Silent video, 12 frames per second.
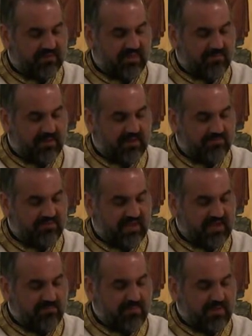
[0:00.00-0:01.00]
that they might
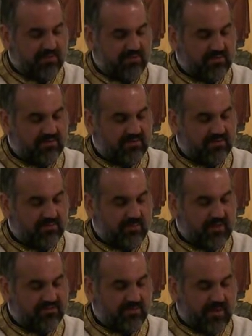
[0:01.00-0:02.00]
obtain a better
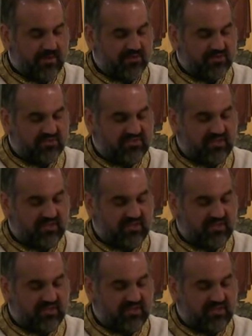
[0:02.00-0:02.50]
resurrection.